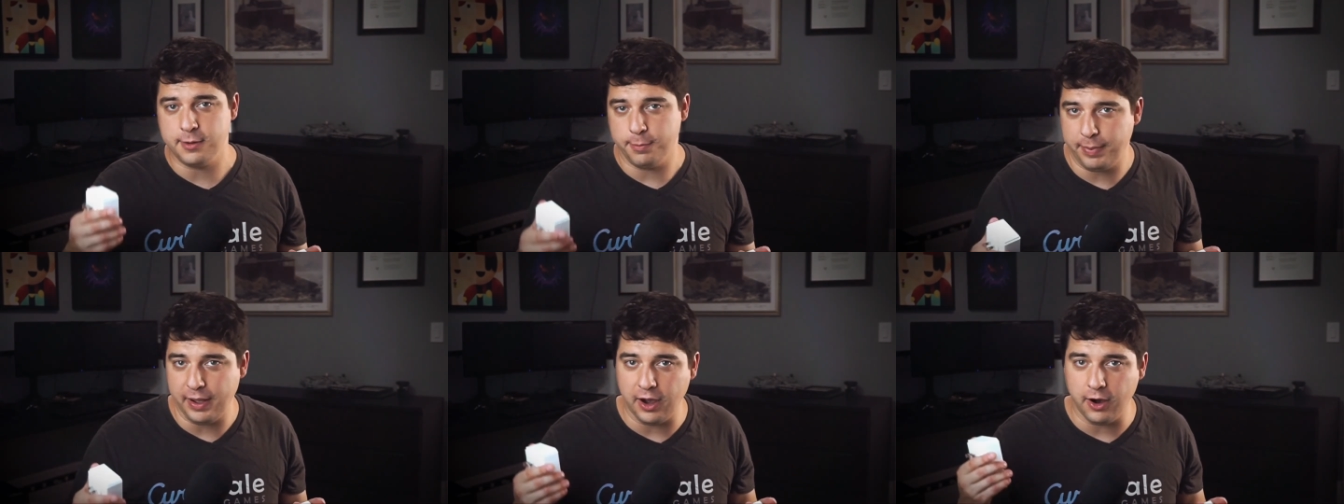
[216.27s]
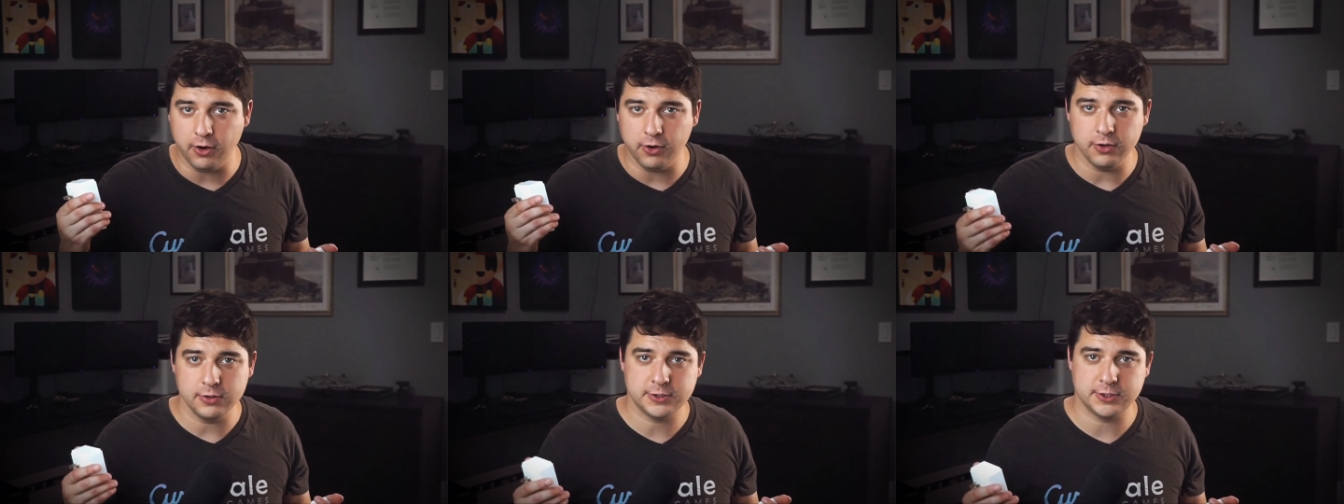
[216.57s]
the
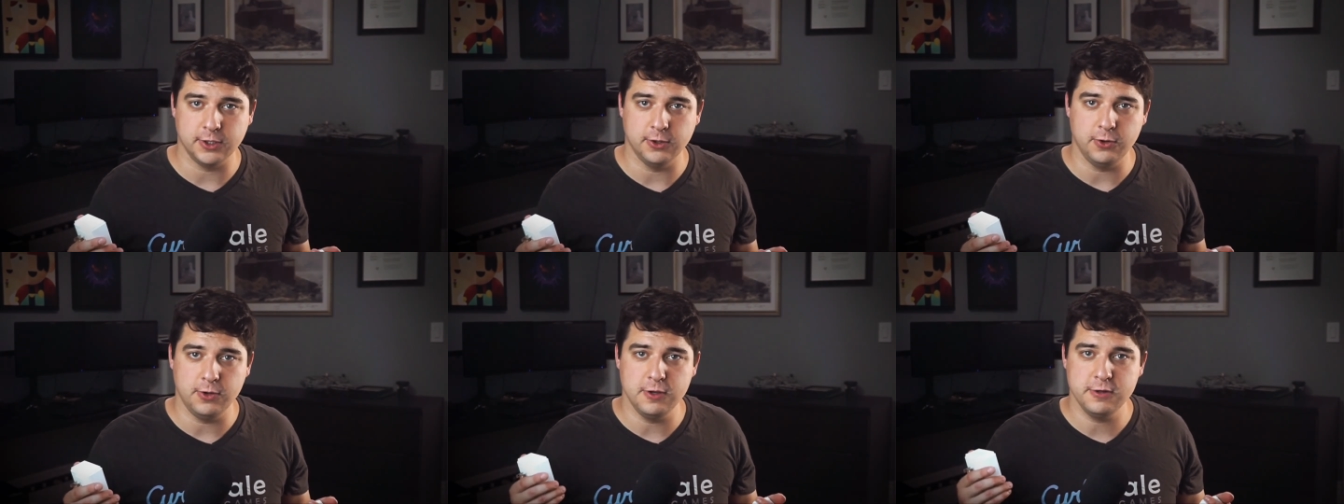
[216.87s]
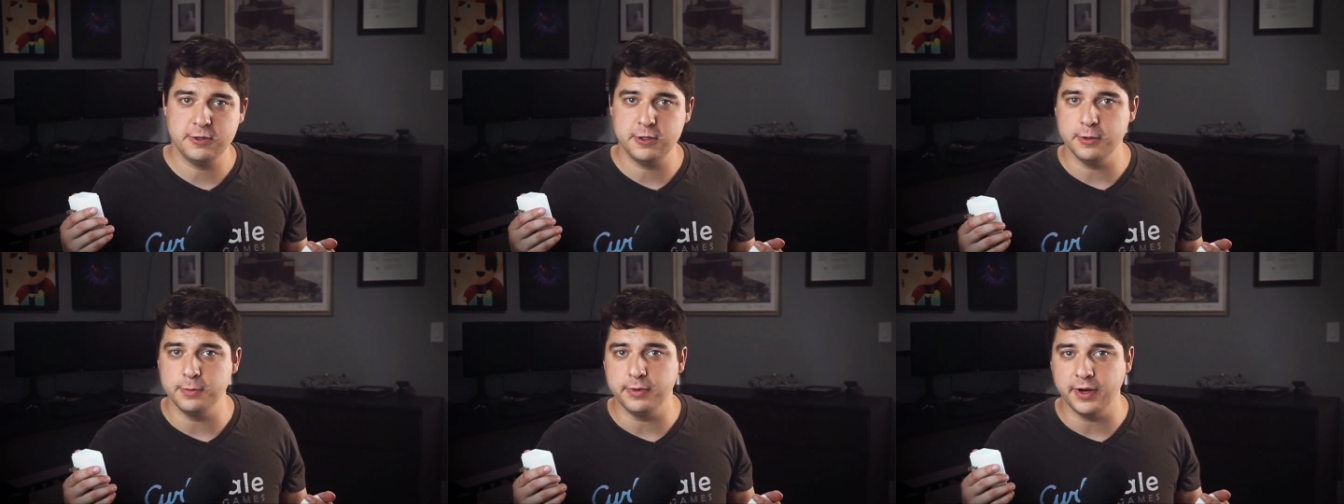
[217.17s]
bell so
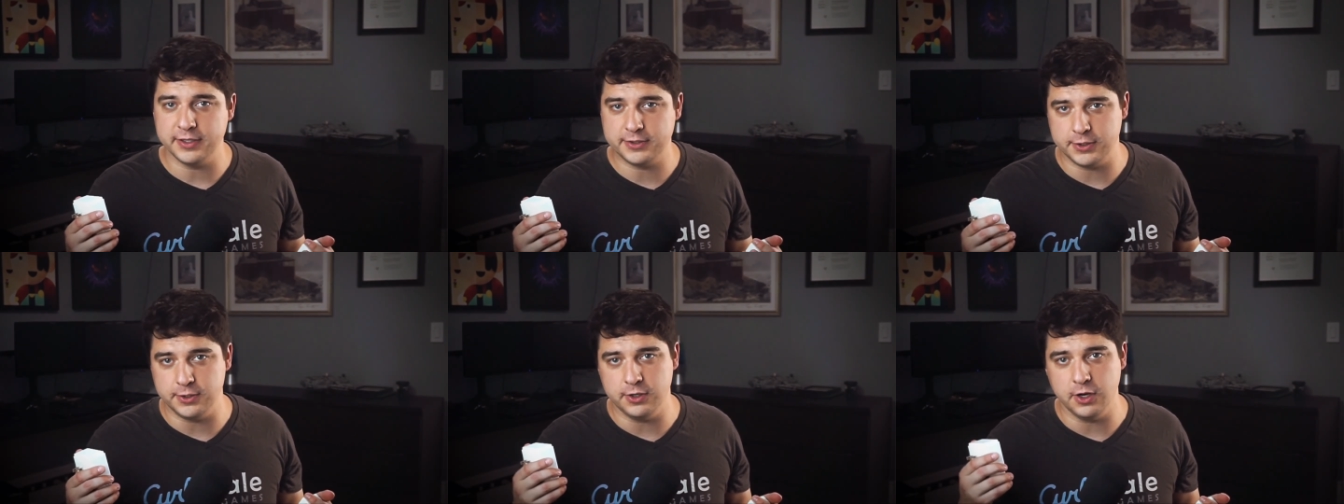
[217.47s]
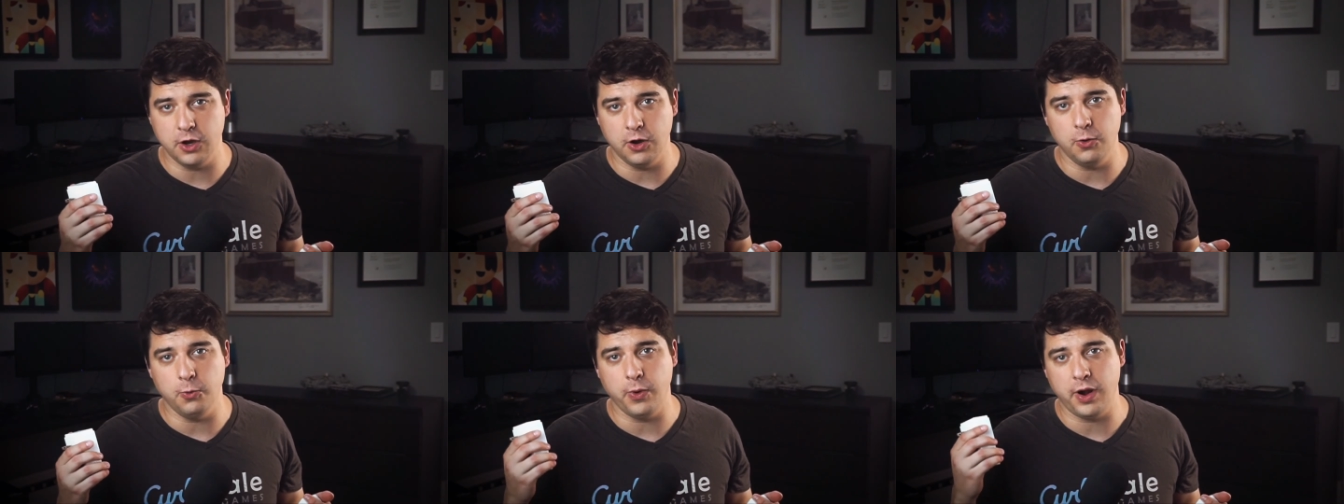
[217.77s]
YouTube lets you
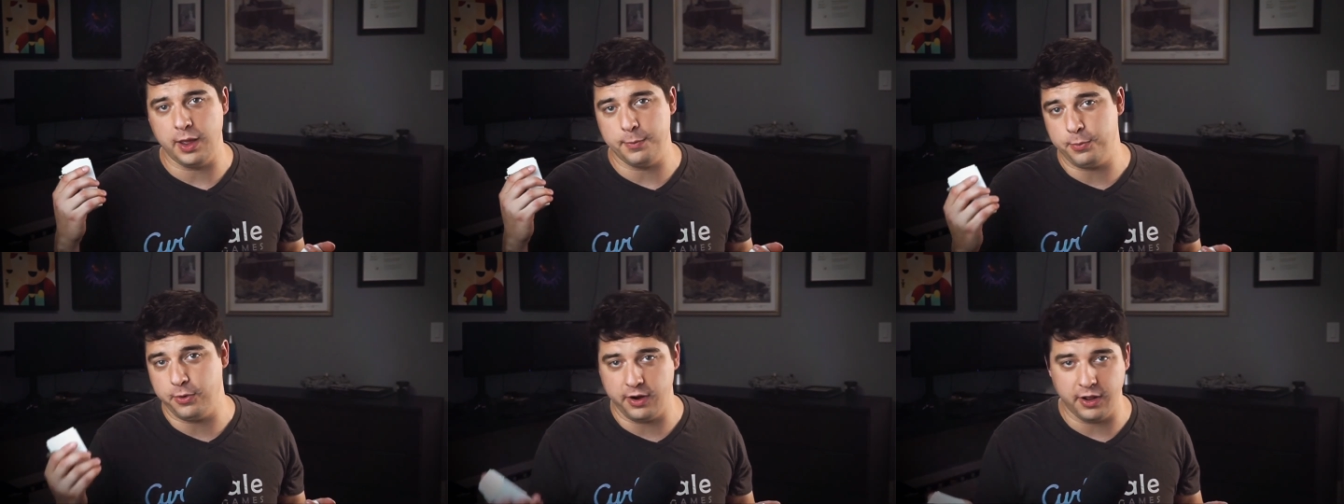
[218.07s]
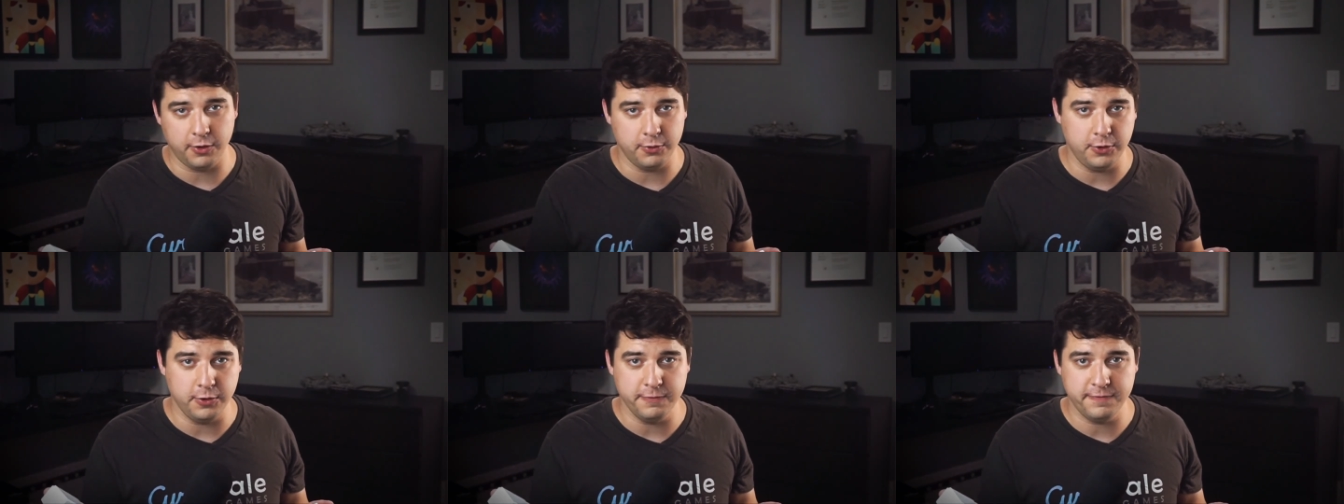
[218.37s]
know when I put
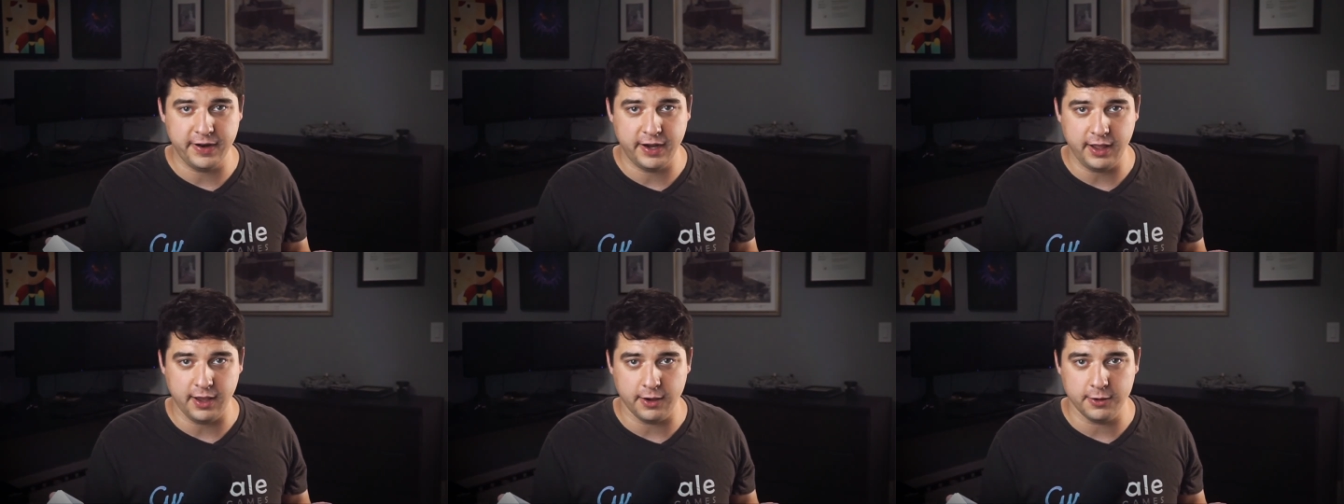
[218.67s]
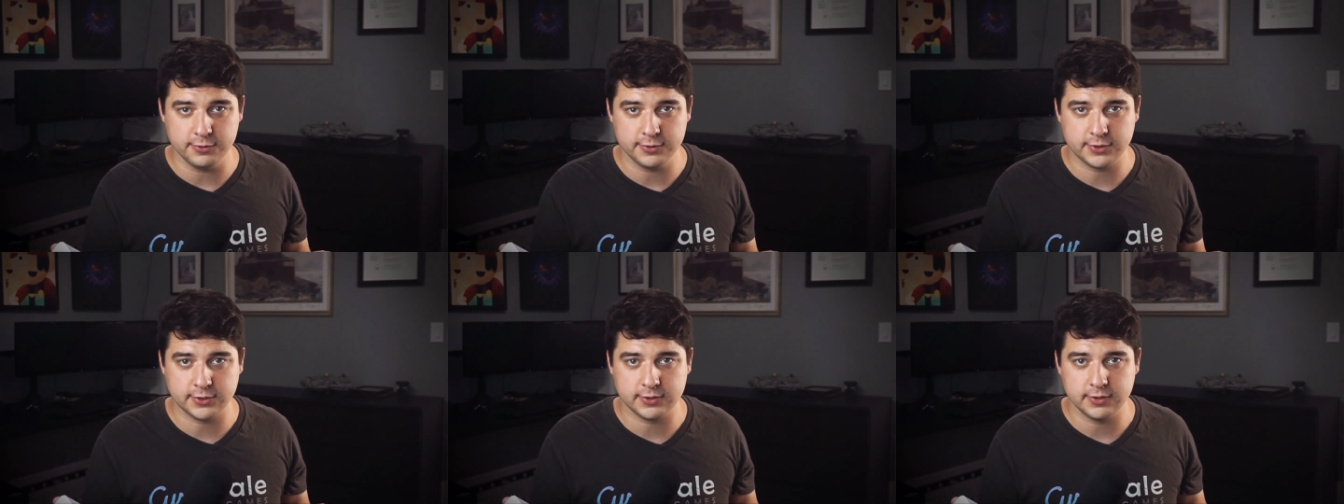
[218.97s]
out new
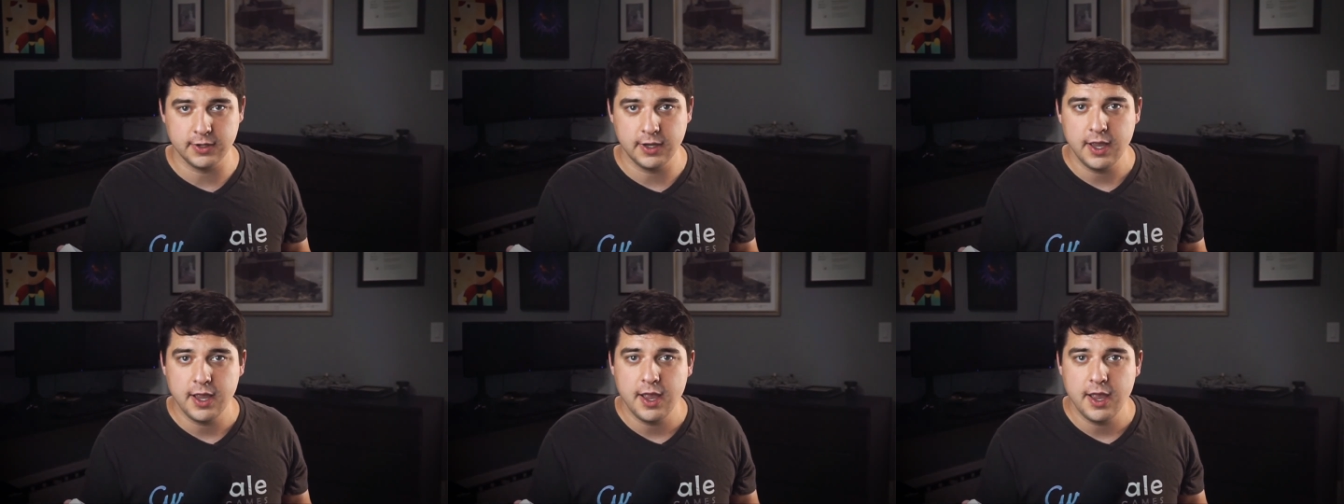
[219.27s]
videos.